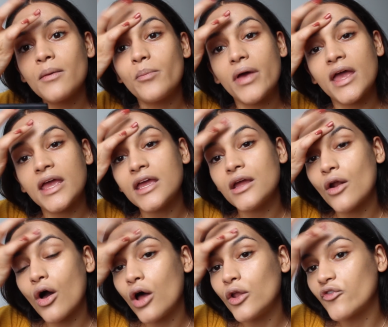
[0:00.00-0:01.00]
paint
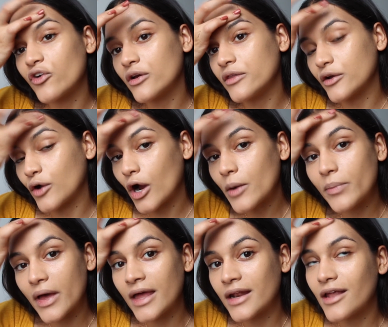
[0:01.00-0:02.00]
all over the
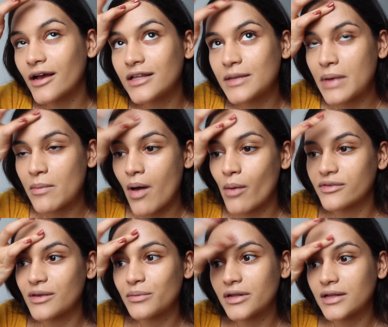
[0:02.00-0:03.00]
carpet, and luckily my mom
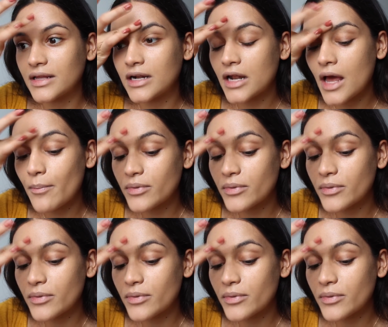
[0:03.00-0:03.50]
was able to clean it up,